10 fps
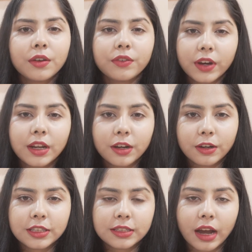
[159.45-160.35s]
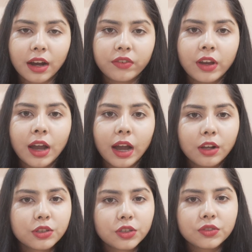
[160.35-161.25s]
Very good stuff. I
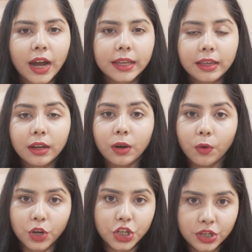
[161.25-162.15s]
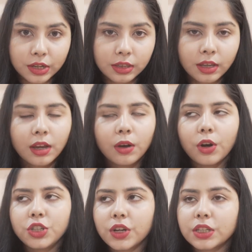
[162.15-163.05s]
also tried their lotion,
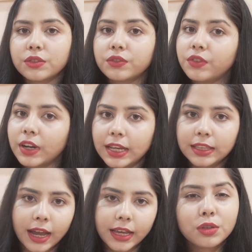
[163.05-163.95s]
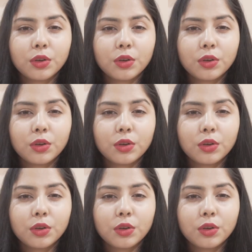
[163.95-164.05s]
which was very nice.